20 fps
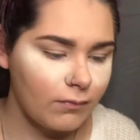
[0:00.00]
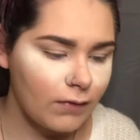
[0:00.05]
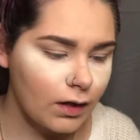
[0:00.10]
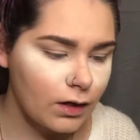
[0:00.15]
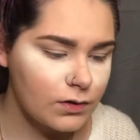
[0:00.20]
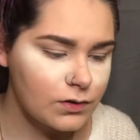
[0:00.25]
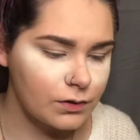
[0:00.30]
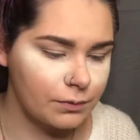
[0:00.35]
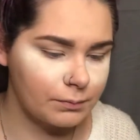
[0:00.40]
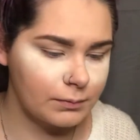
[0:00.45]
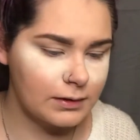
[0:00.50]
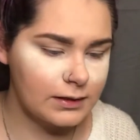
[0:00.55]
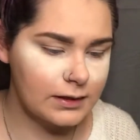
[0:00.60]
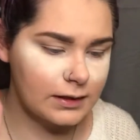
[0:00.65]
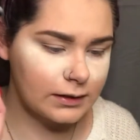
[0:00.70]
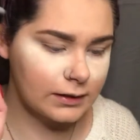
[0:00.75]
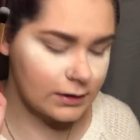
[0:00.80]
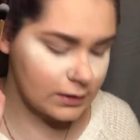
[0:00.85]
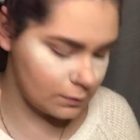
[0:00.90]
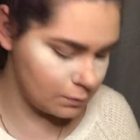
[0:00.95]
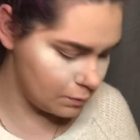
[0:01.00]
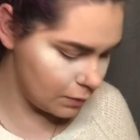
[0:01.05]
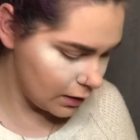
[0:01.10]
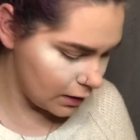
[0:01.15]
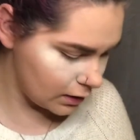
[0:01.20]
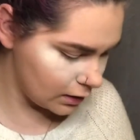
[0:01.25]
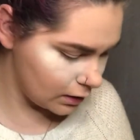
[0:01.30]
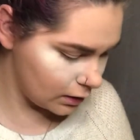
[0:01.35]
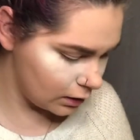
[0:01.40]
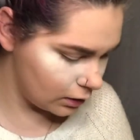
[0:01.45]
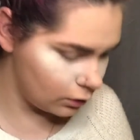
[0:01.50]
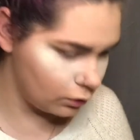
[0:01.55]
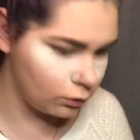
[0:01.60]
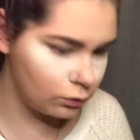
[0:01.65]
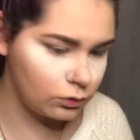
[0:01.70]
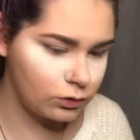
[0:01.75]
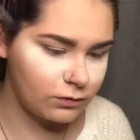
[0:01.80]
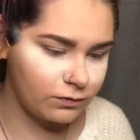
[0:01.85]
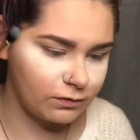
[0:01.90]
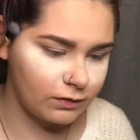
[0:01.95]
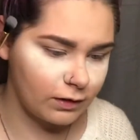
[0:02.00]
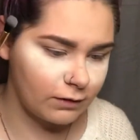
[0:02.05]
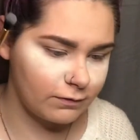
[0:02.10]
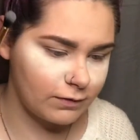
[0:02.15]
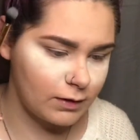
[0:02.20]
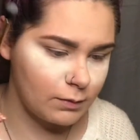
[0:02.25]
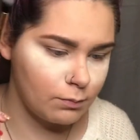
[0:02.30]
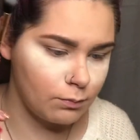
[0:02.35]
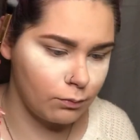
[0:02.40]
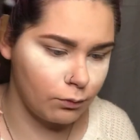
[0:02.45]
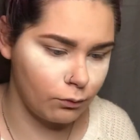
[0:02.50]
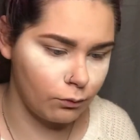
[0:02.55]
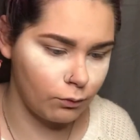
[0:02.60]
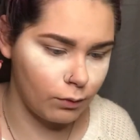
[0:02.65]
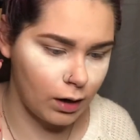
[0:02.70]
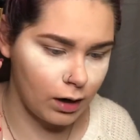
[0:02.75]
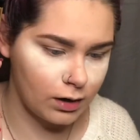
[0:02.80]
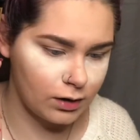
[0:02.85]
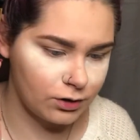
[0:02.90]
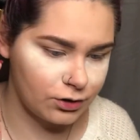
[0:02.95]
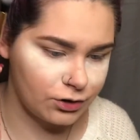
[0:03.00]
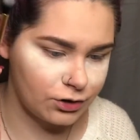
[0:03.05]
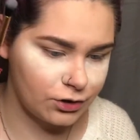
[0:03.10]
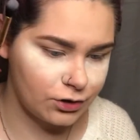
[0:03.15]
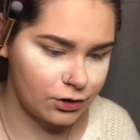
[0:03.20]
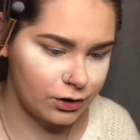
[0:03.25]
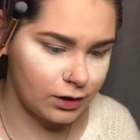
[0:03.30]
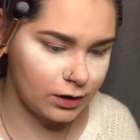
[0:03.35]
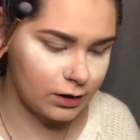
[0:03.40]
So I'm going to take this big, huge, fluffy brush.